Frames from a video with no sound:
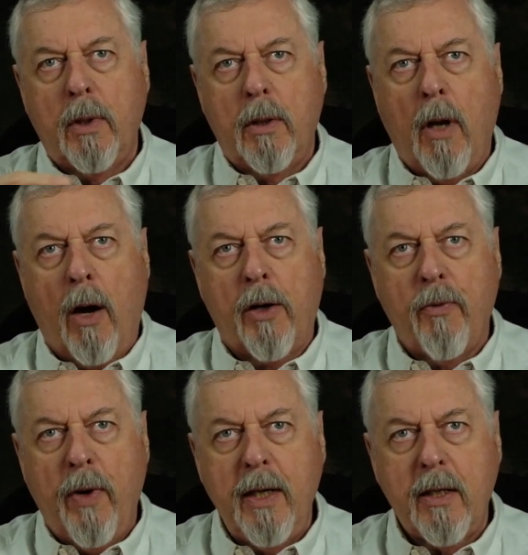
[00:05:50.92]
are
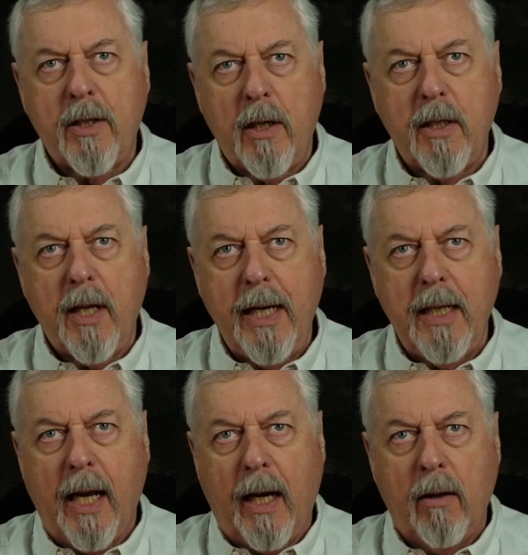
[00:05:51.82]
ready to start
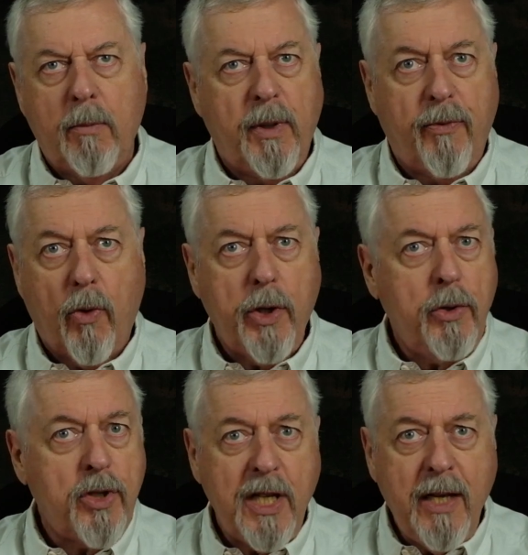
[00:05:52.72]
tightening, before you
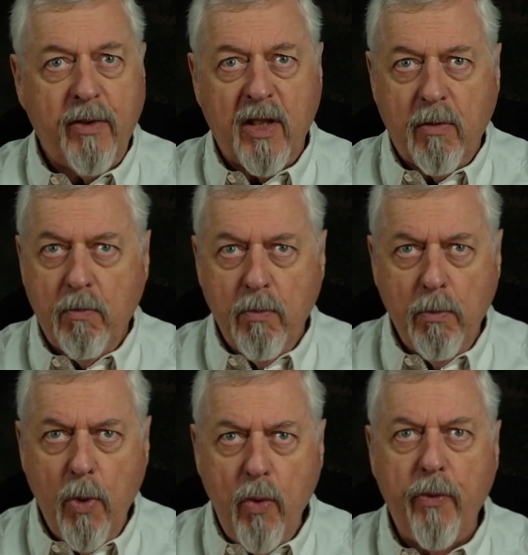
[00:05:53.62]
even
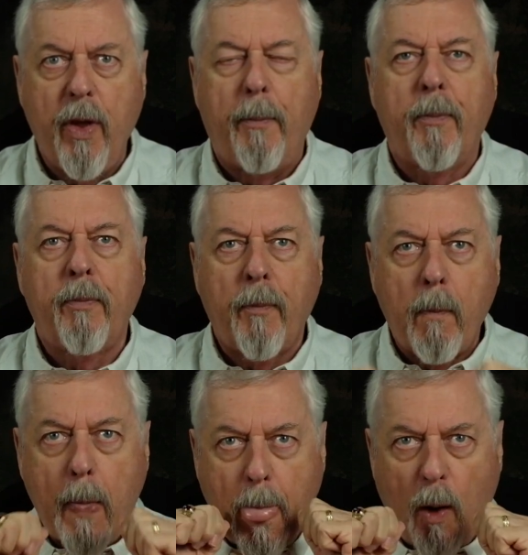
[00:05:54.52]
move them,
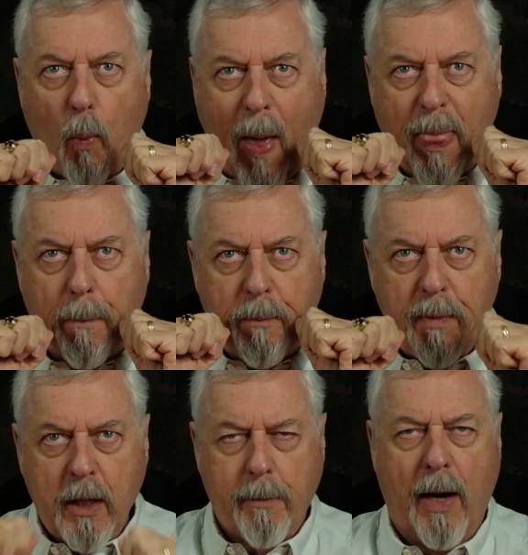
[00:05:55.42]
wet them
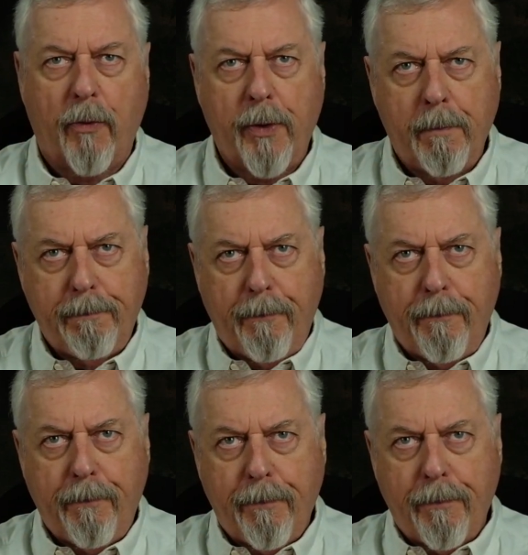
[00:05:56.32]
in your mouth.
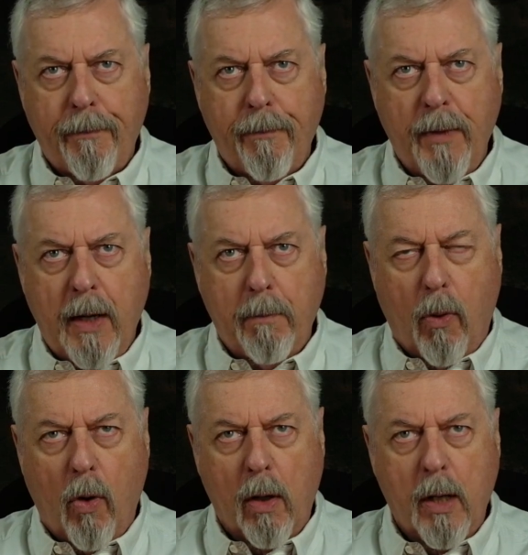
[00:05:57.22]
Then
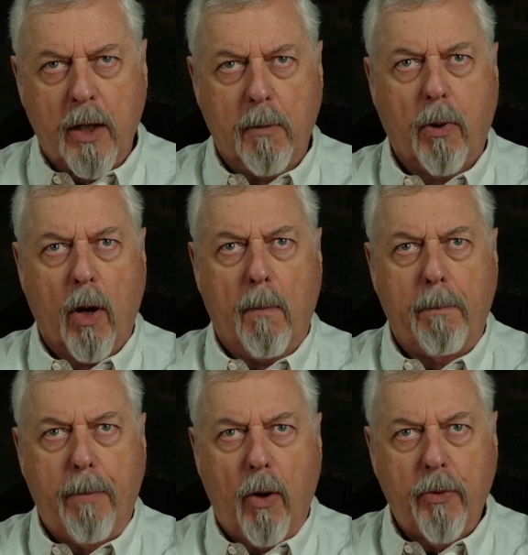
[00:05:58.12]
pull, and you pull them
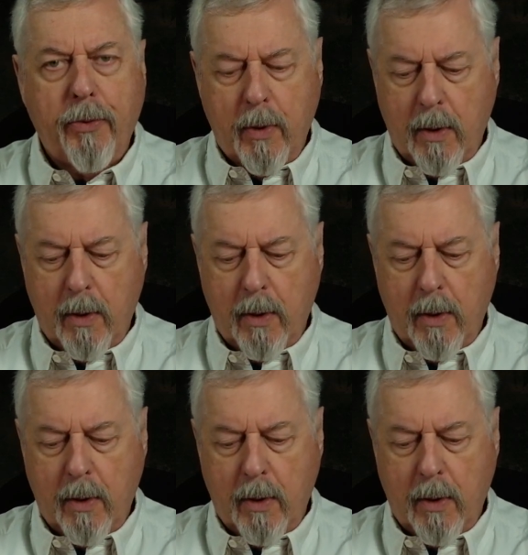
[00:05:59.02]
both,